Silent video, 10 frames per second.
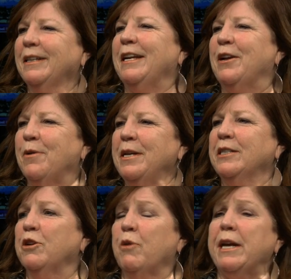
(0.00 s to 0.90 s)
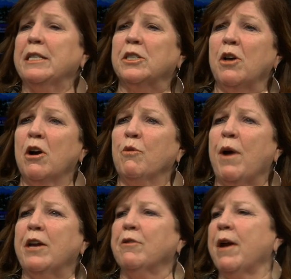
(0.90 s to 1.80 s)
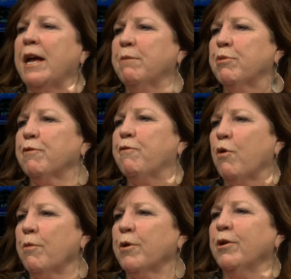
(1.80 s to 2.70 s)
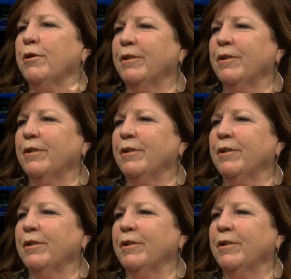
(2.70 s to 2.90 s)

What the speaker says: you know, he's a great songwriter and performer.